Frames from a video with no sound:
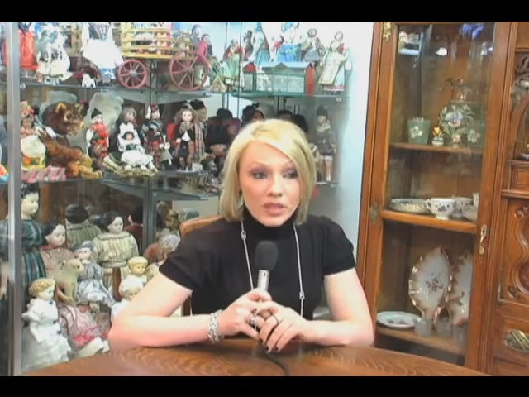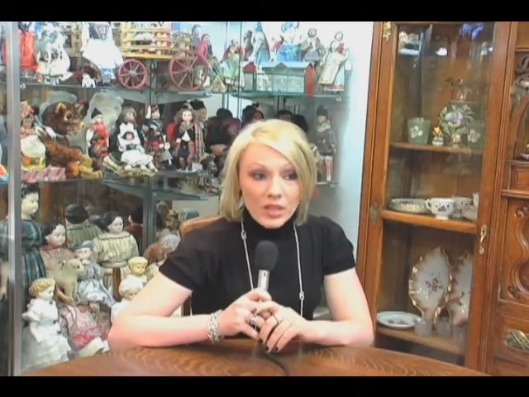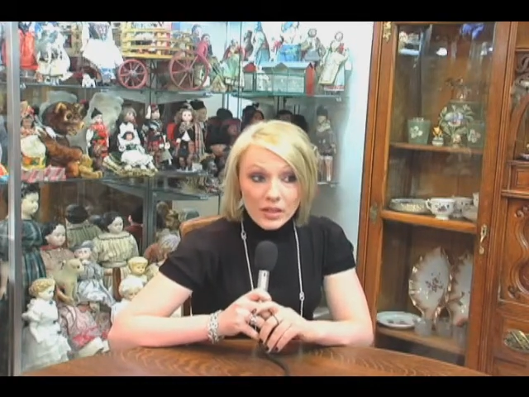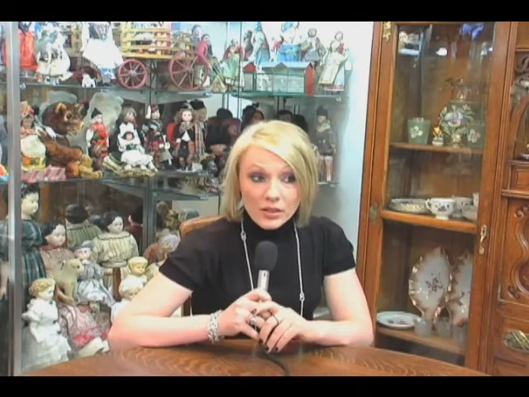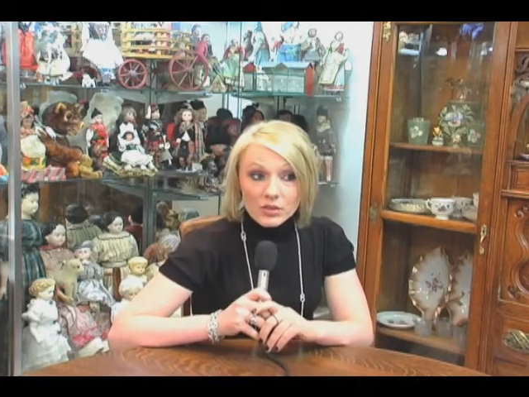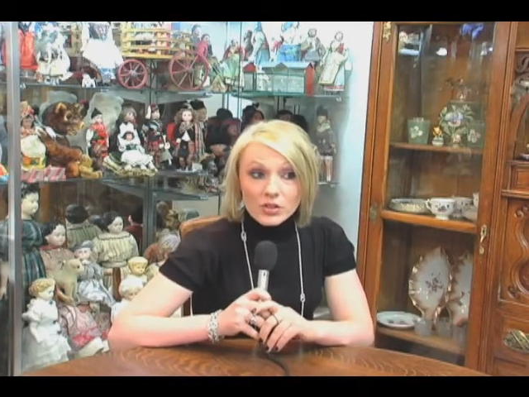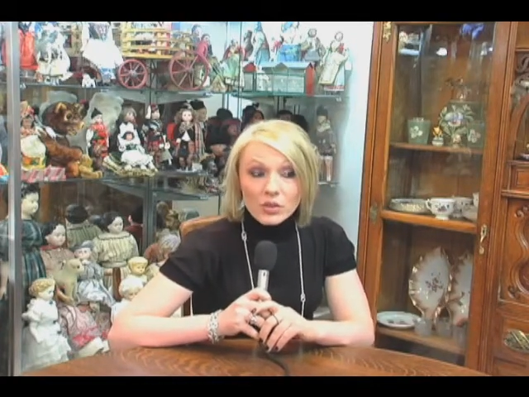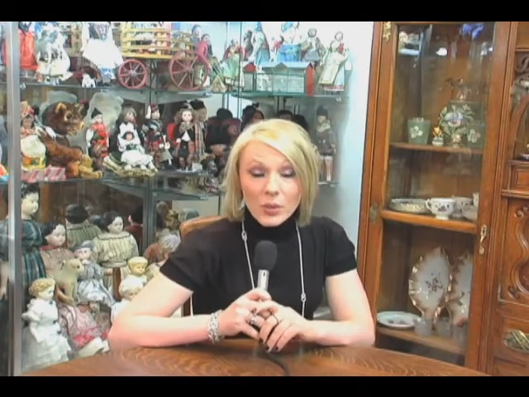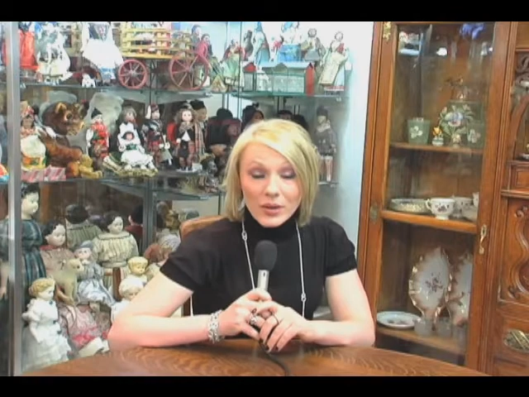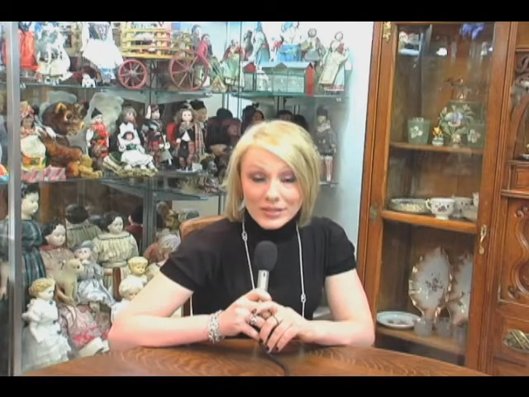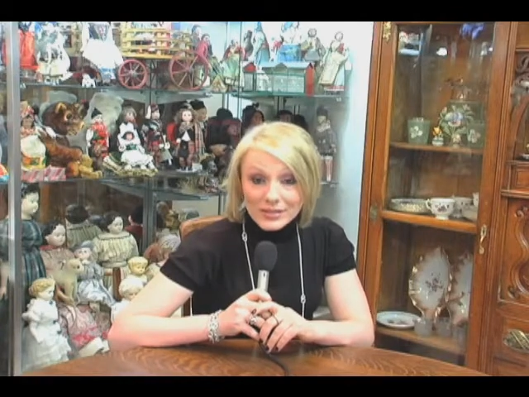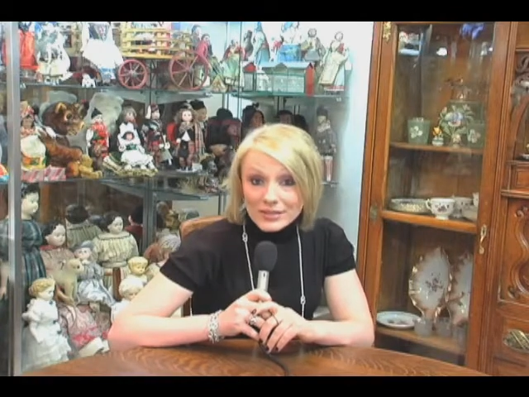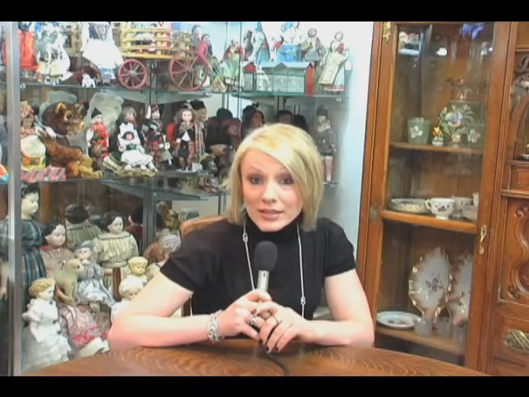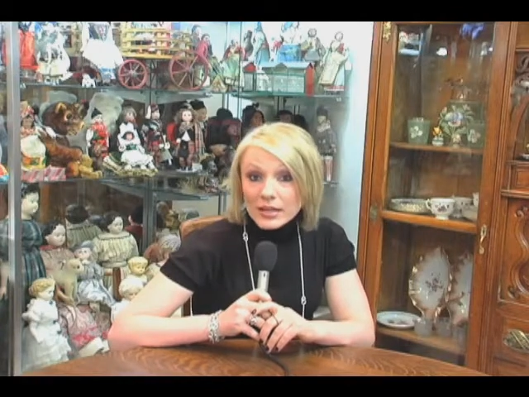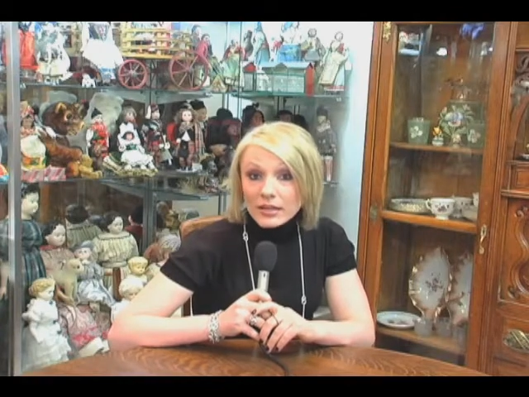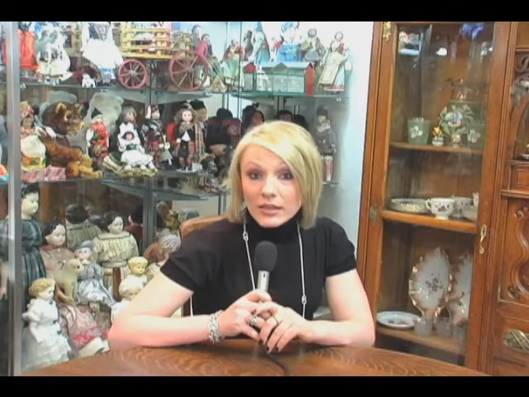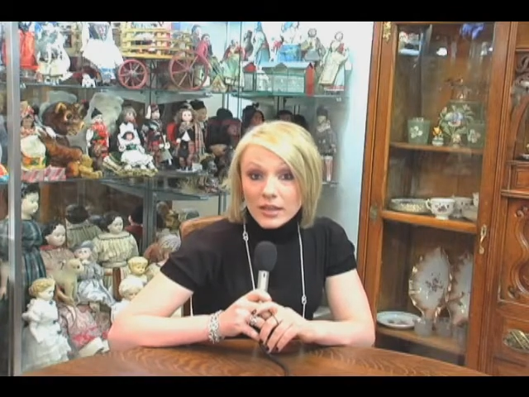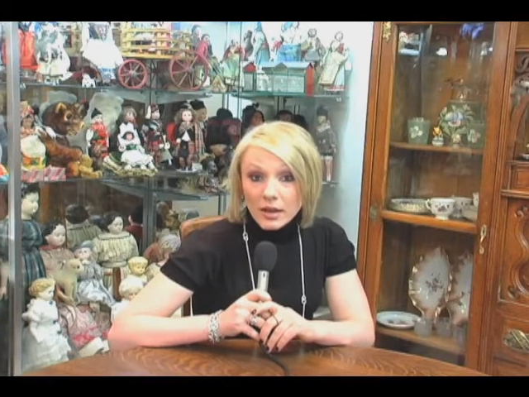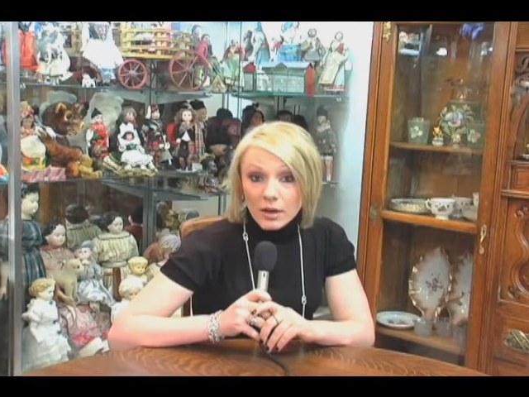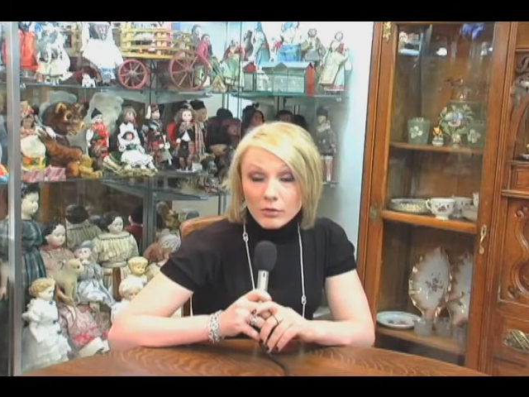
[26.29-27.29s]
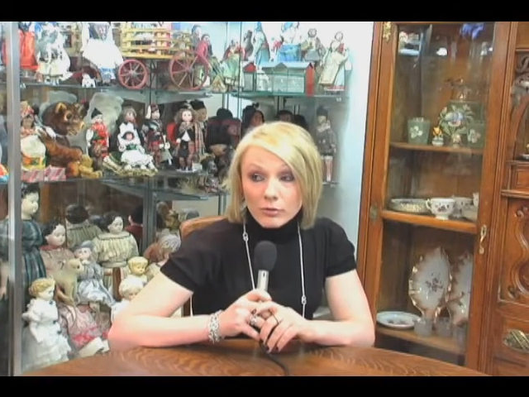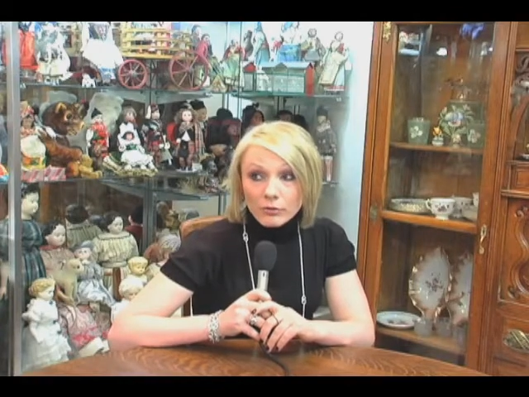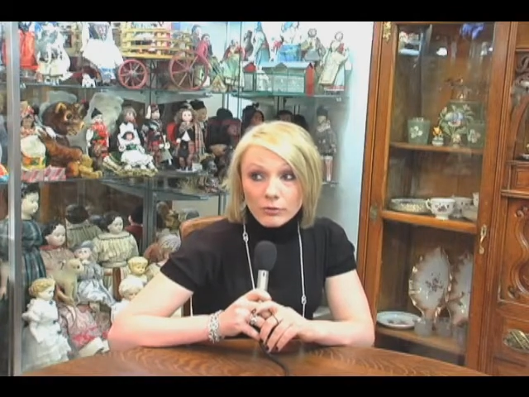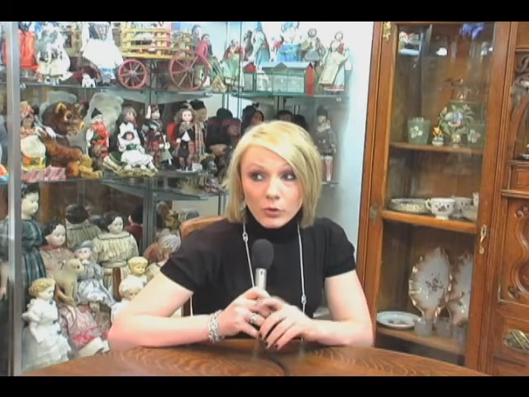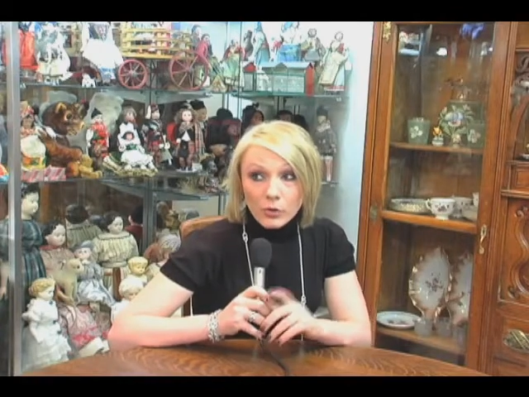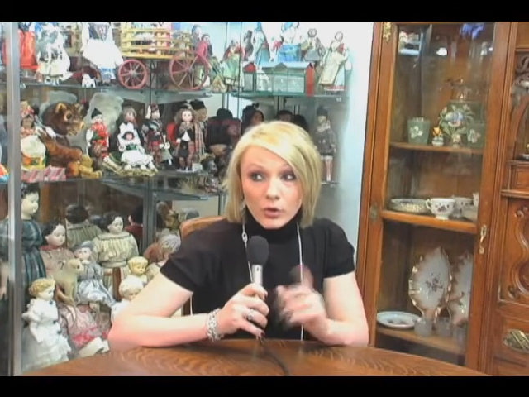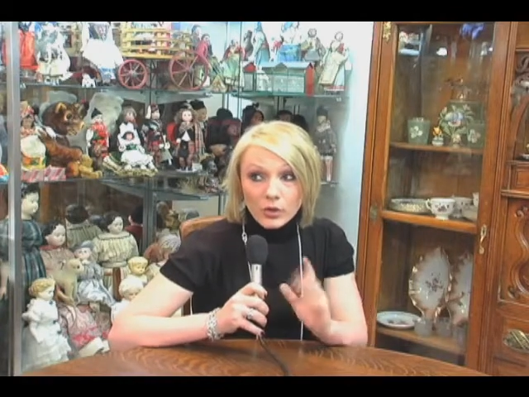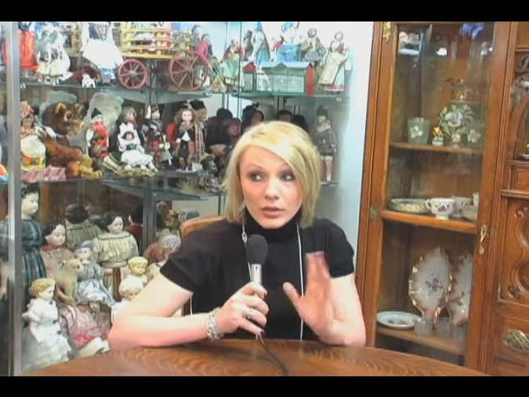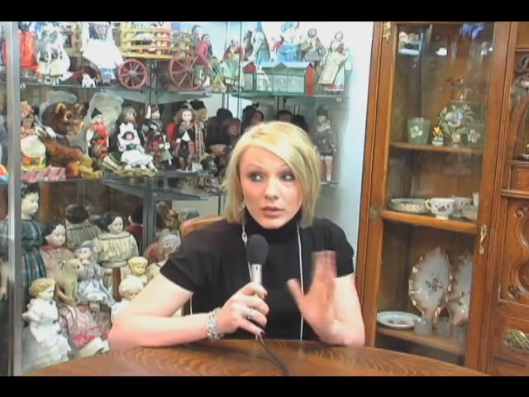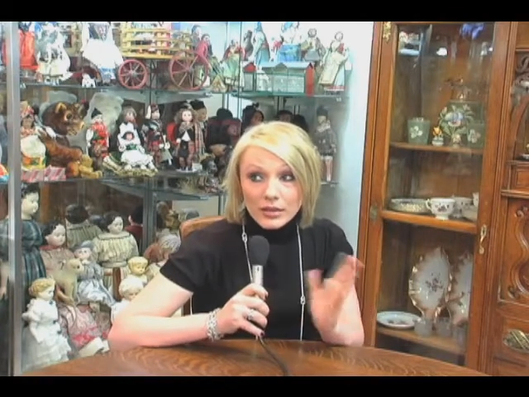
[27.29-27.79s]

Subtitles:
and so I stayed there for